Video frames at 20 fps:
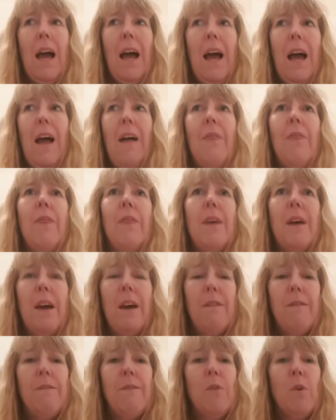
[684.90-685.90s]
And
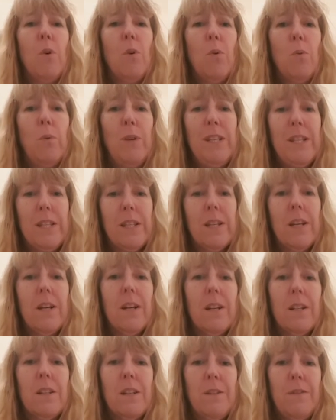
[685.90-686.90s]
therefore we
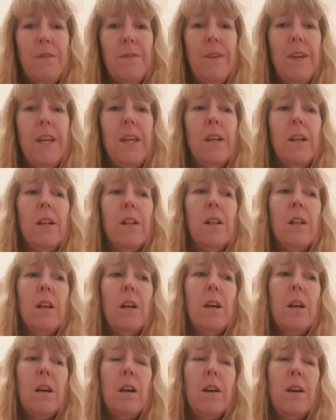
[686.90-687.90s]
start to feel
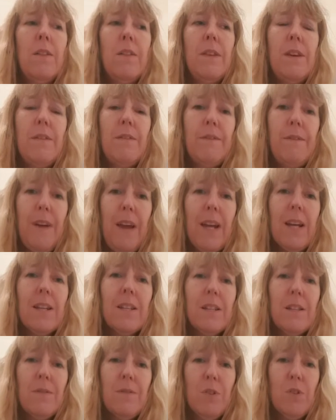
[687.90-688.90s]
the
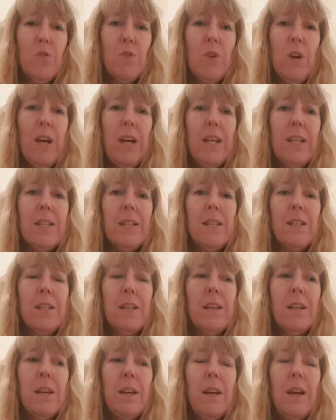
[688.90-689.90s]
effects of stress,
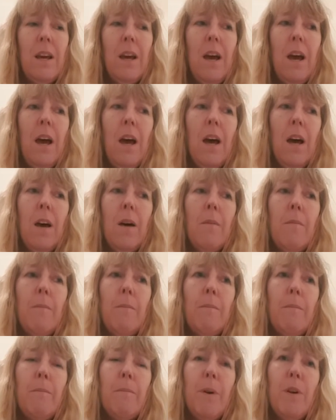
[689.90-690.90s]

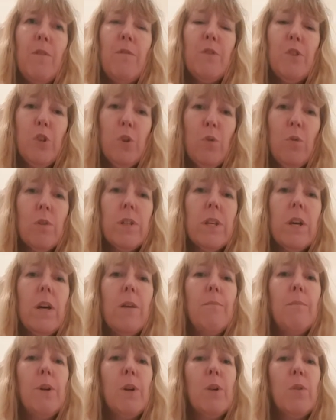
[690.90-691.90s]
both
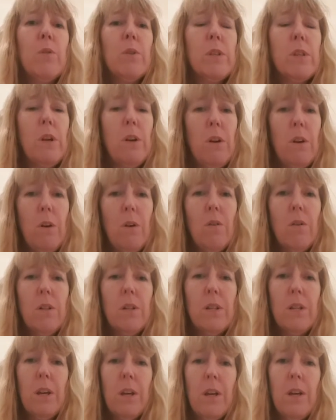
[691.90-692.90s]
short-term but also
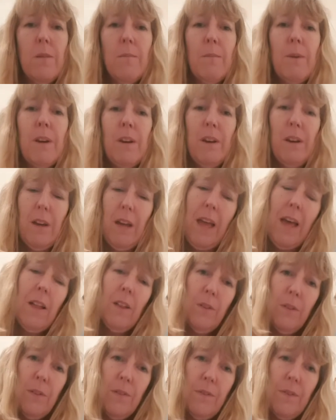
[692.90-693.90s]
long-term
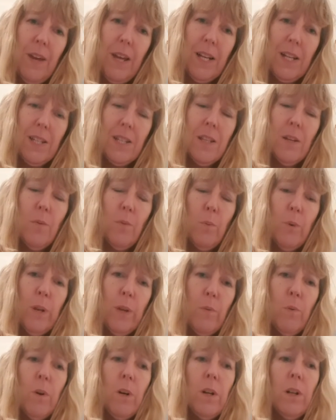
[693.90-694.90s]
health effects that we
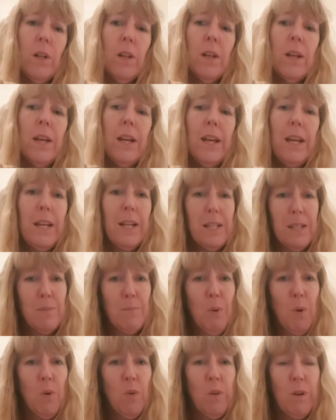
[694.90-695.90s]
will
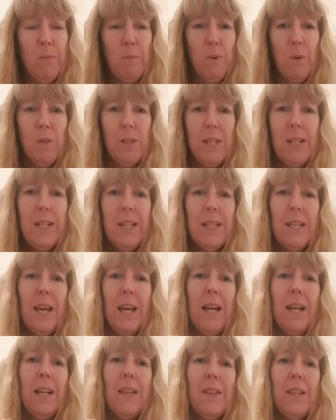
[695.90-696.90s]
explore in more
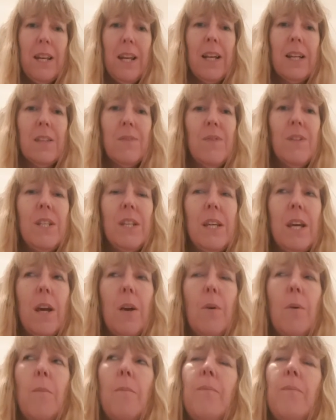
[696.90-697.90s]
detail in the next video.